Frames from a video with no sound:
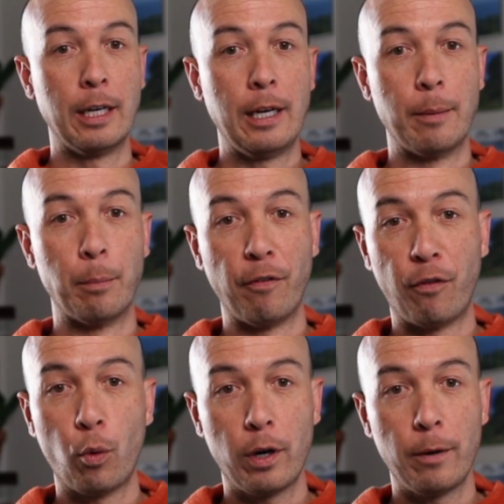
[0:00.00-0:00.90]
And
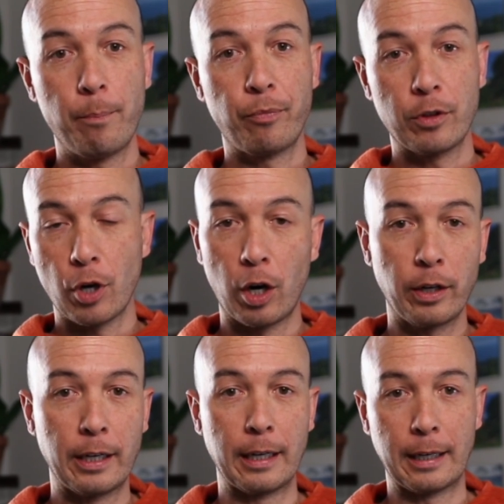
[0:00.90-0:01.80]
before
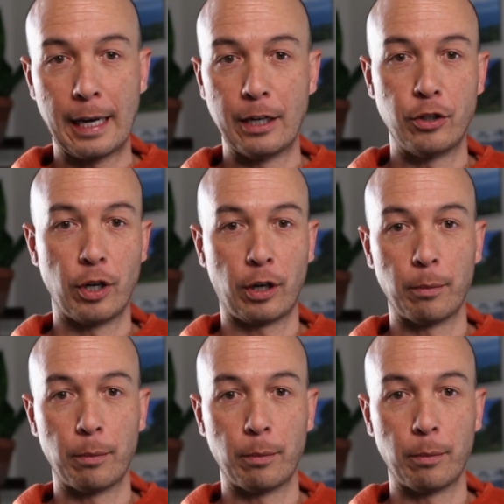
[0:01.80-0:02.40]
targeting a KGR